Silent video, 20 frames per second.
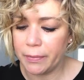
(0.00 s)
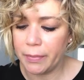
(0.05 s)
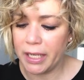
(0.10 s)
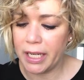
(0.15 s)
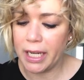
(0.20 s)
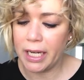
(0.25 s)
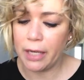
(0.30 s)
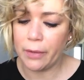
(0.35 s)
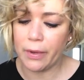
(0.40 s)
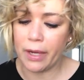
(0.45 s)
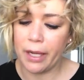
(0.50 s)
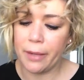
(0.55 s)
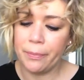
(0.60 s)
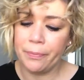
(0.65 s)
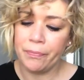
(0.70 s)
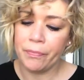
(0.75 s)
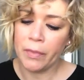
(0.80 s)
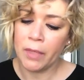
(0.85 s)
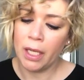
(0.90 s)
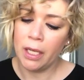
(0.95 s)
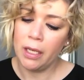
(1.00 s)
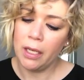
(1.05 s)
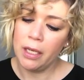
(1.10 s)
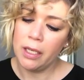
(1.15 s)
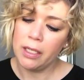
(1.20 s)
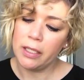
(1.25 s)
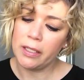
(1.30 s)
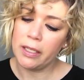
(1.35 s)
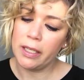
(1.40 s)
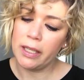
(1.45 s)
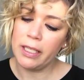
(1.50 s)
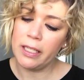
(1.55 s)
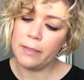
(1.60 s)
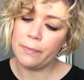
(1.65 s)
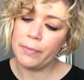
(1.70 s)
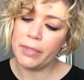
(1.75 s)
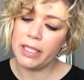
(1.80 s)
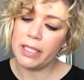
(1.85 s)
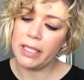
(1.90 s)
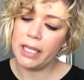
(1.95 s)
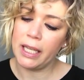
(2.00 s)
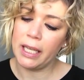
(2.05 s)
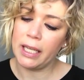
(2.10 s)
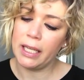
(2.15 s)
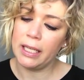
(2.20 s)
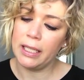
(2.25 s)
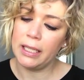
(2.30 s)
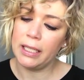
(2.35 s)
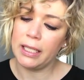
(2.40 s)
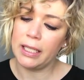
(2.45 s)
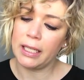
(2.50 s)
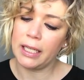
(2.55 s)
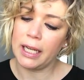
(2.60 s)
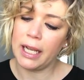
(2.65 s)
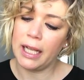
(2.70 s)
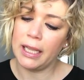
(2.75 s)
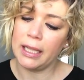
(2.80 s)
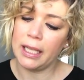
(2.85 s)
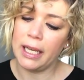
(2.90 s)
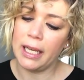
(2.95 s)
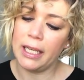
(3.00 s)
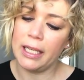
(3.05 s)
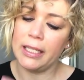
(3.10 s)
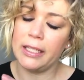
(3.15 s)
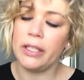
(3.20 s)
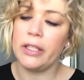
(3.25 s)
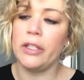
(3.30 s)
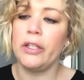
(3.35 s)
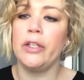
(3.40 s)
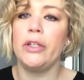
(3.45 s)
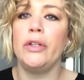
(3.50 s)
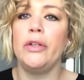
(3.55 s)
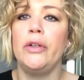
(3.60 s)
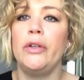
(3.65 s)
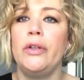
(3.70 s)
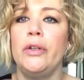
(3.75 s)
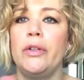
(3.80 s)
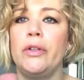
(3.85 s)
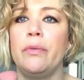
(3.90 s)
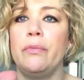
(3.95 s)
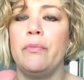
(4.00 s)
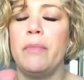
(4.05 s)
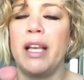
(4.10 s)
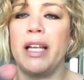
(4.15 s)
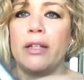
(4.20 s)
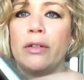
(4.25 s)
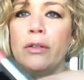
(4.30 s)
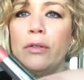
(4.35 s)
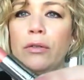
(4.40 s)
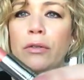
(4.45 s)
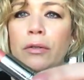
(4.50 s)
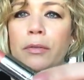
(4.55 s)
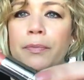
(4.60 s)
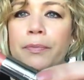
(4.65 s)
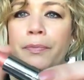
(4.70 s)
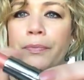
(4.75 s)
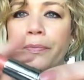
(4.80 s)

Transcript: But anyway, so this particular colour is the Nude Metal.